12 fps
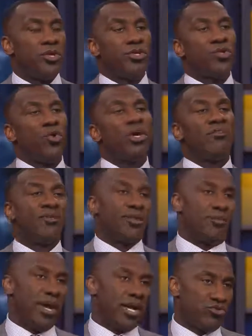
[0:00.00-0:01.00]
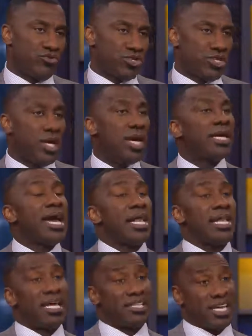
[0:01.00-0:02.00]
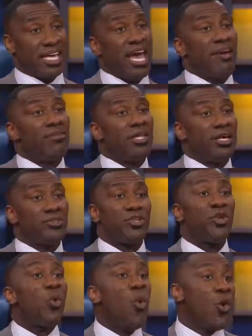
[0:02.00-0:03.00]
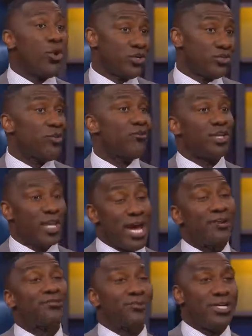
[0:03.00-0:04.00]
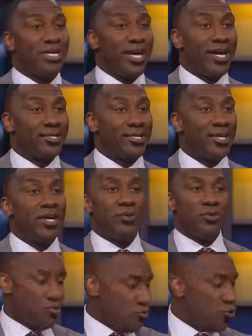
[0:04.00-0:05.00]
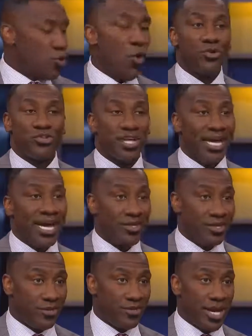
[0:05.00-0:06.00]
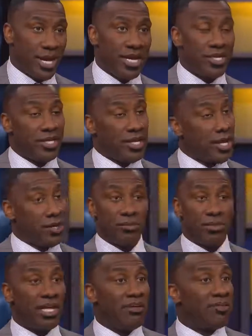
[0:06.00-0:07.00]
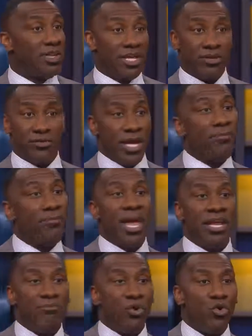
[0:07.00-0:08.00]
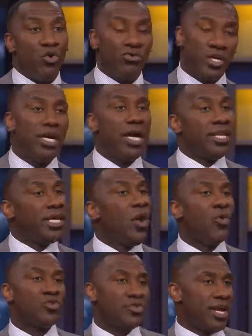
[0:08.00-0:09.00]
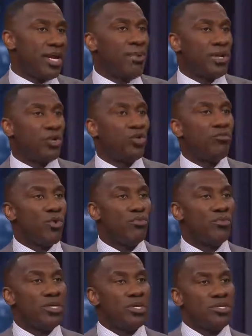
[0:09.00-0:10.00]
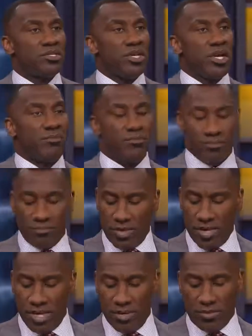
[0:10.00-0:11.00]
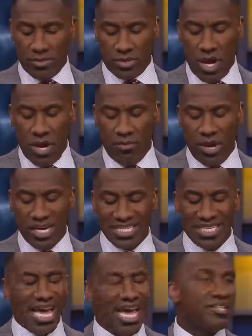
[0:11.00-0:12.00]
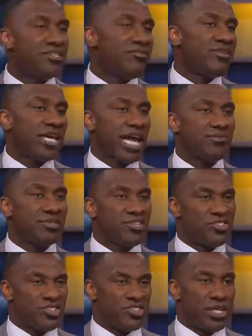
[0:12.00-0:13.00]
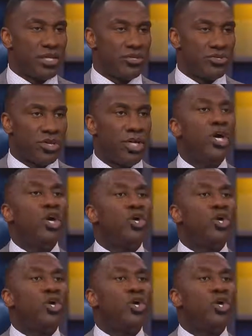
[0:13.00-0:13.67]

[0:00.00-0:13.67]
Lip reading: they're doing it for the Patriots. Kind of like the Cavaliers and the Warriors over the last 3 years. Golden State got their thing, and then here come Cleveland. They made moves, and then Golden State made a new move. Skip, Tom Brady's last 7 games against the Steelers,